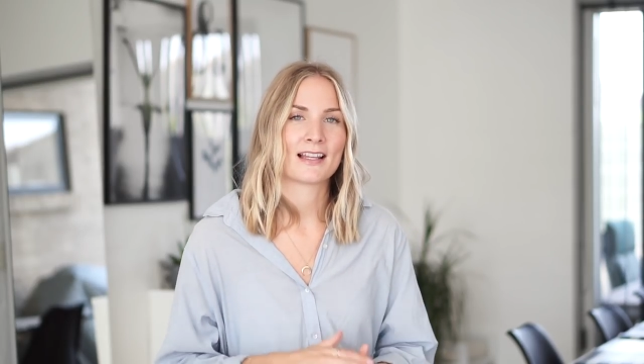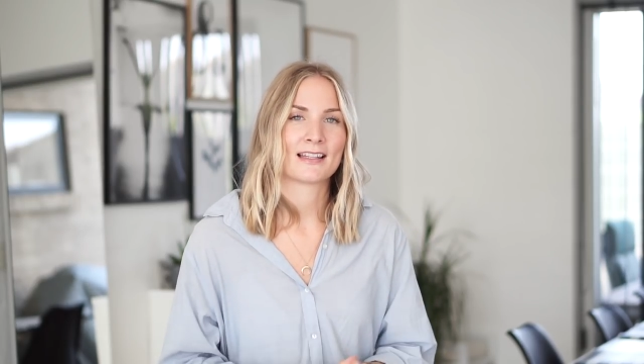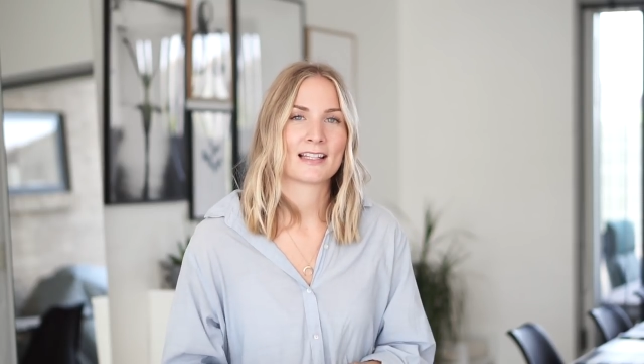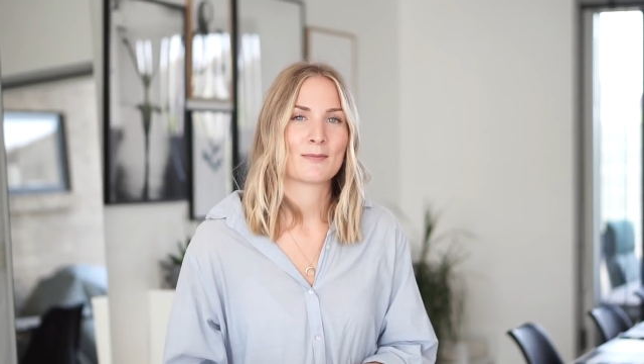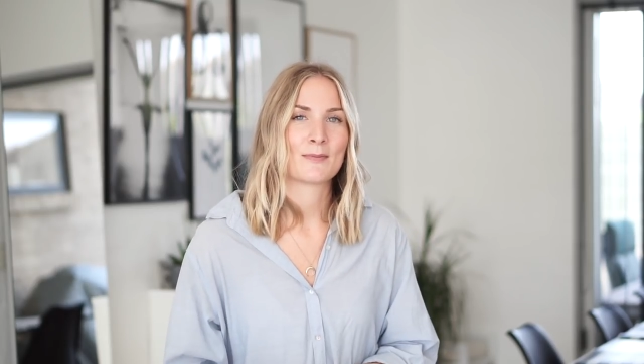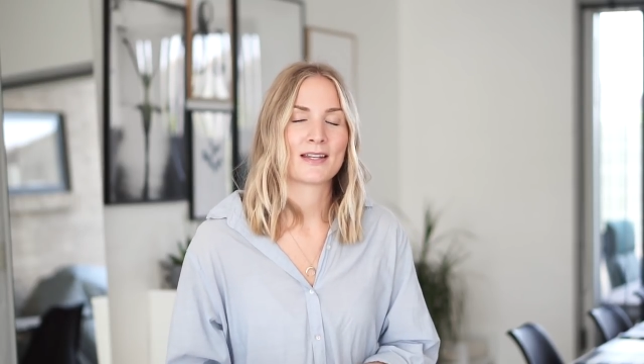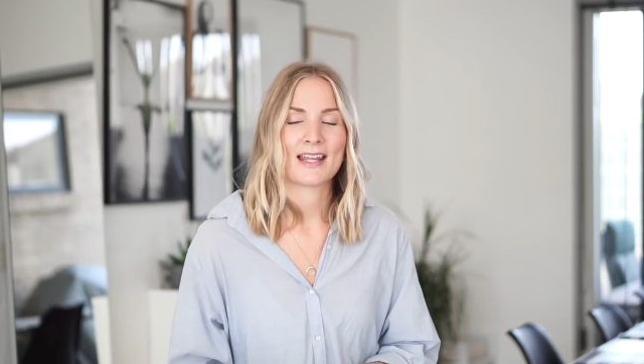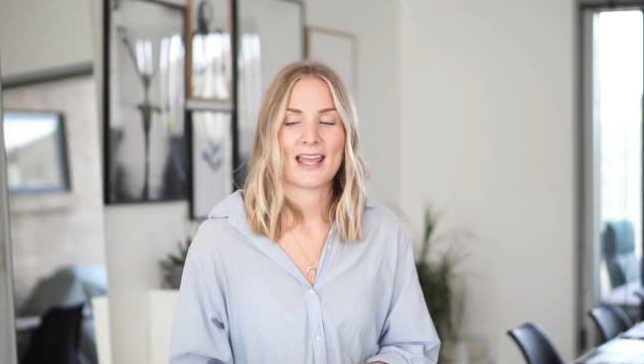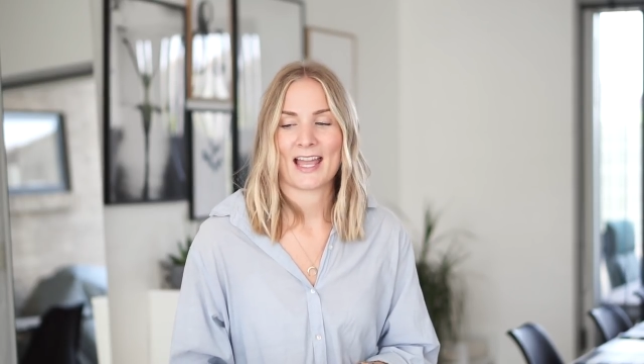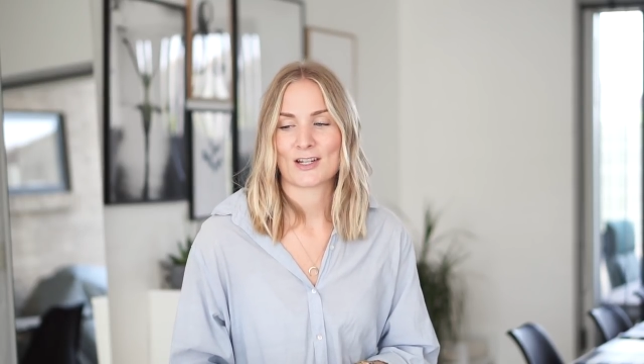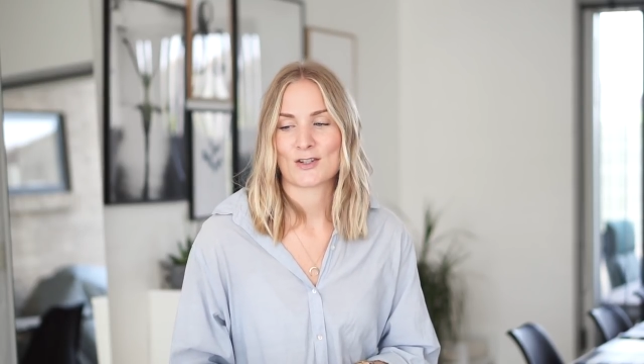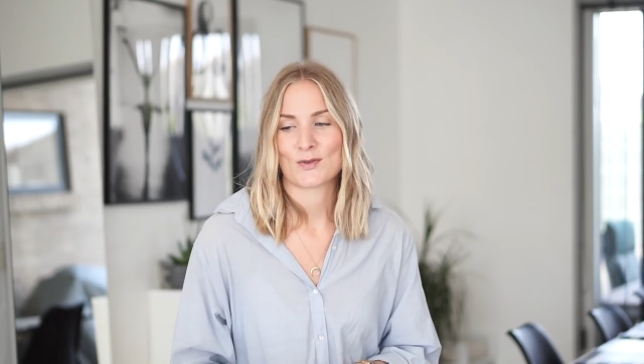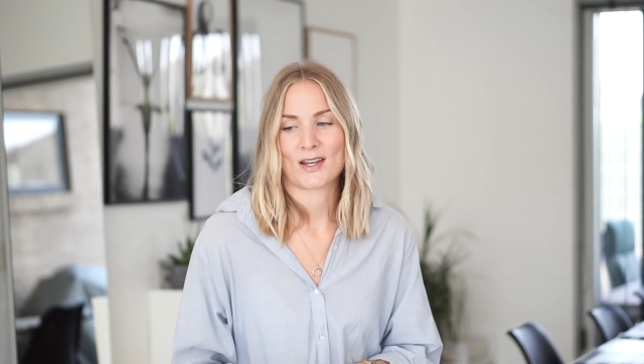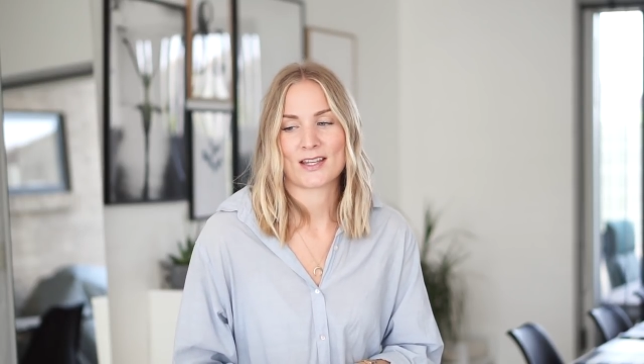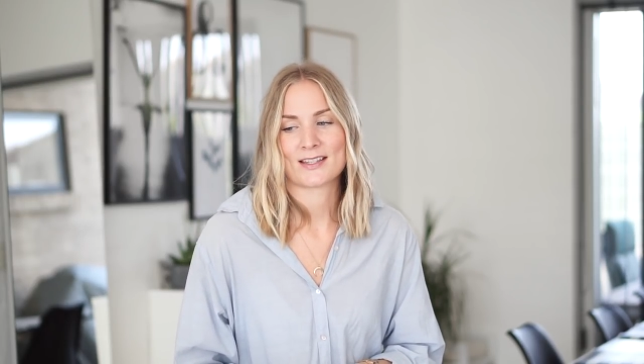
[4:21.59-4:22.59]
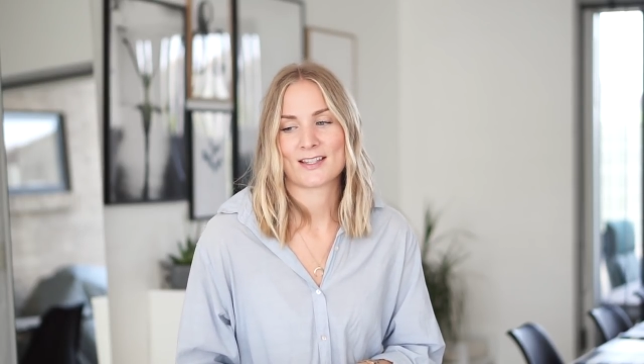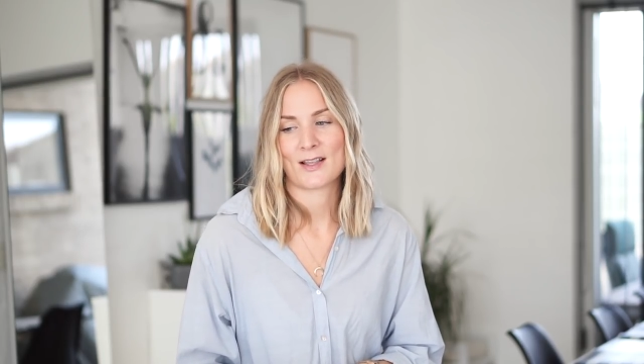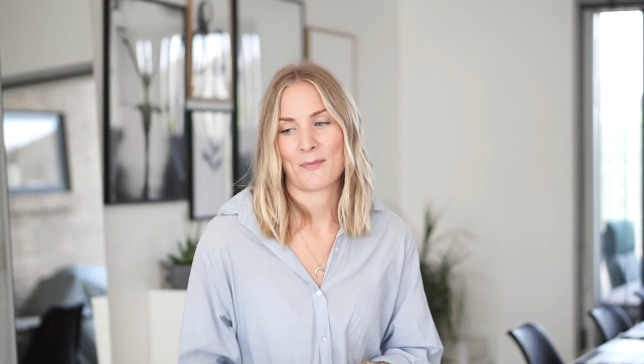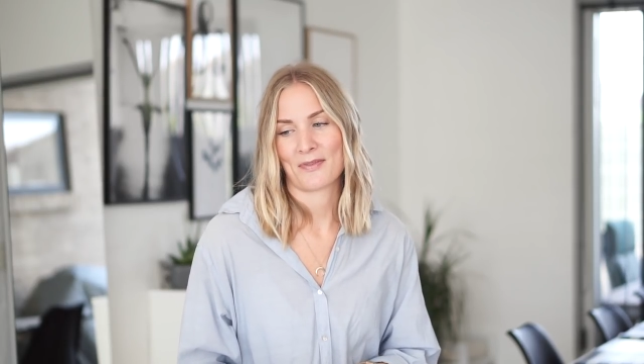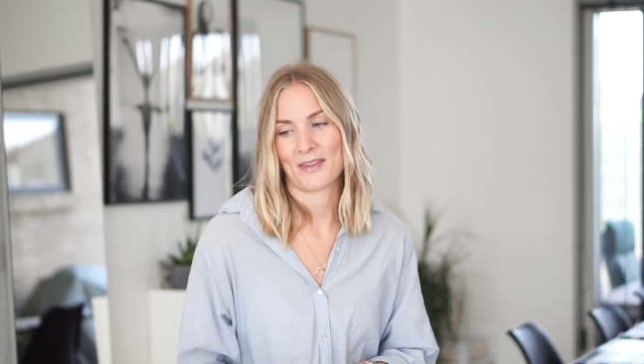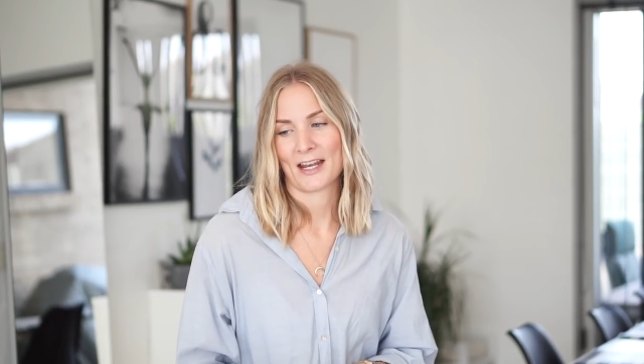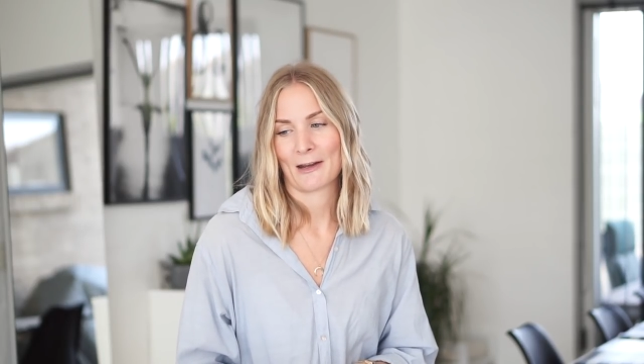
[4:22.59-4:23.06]
a little bit extra
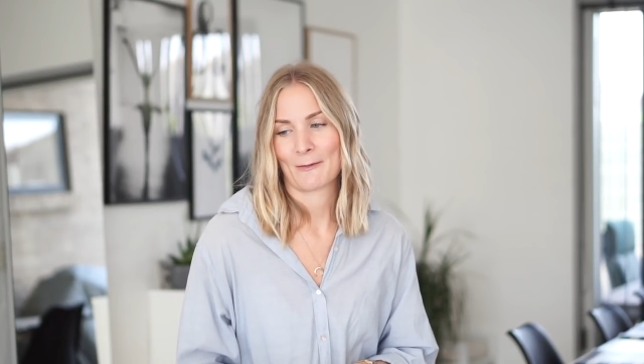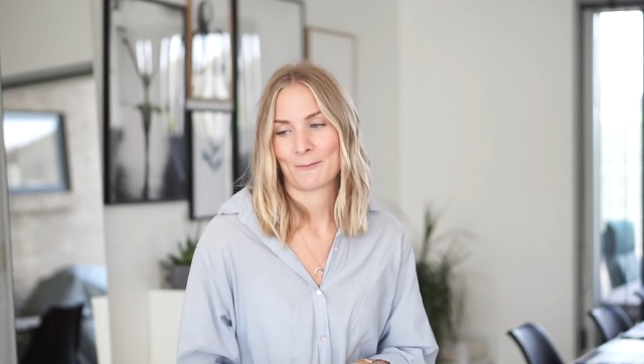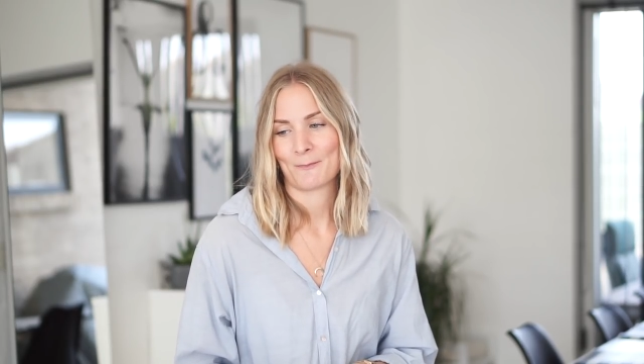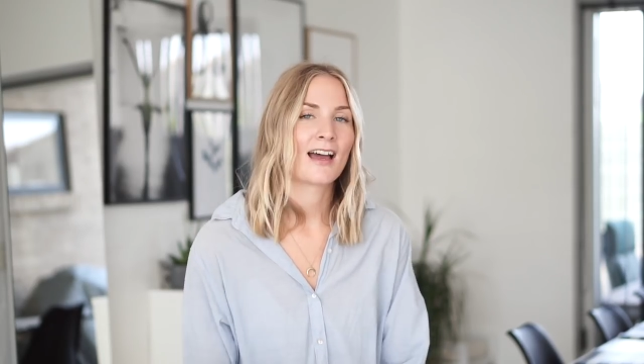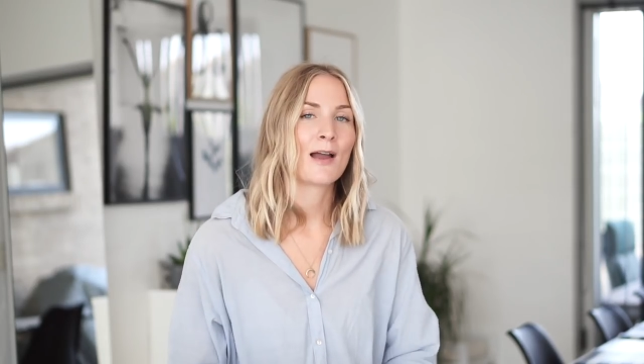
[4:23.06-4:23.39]
something.